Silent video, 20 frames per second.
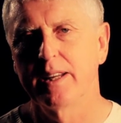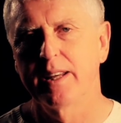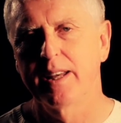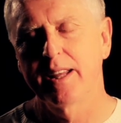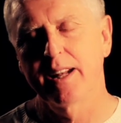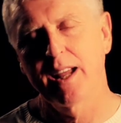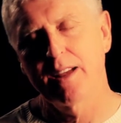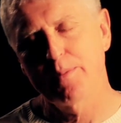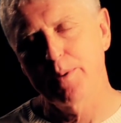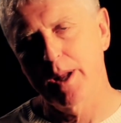
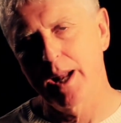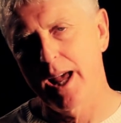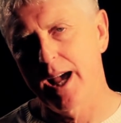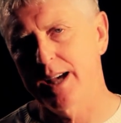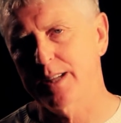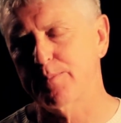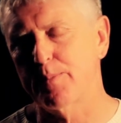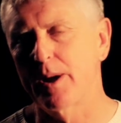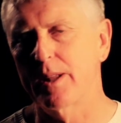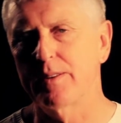and I've been
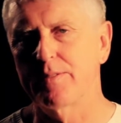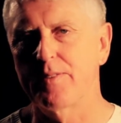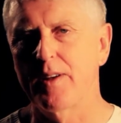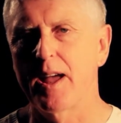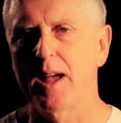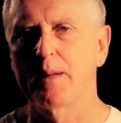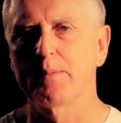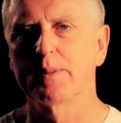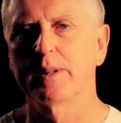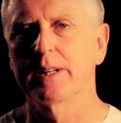asked by the
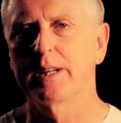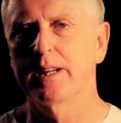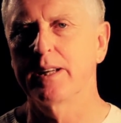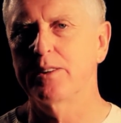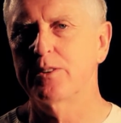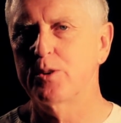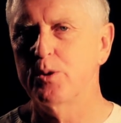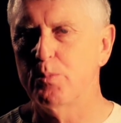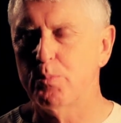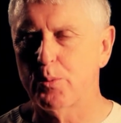family
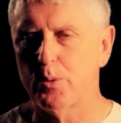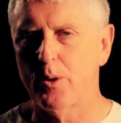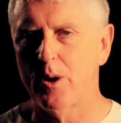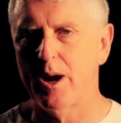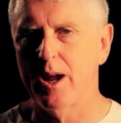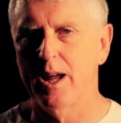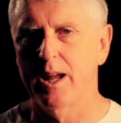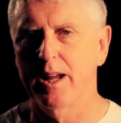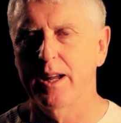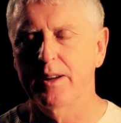to
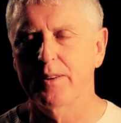pray,